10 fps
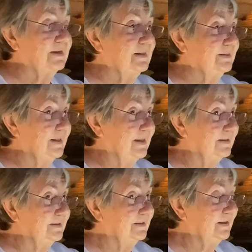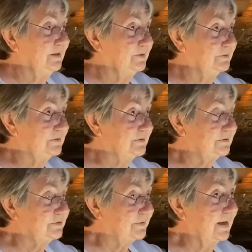then he uses a
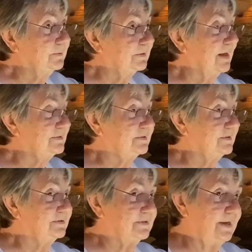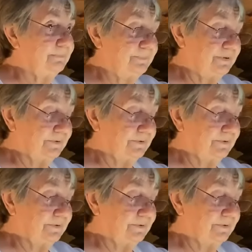tranquilizing step.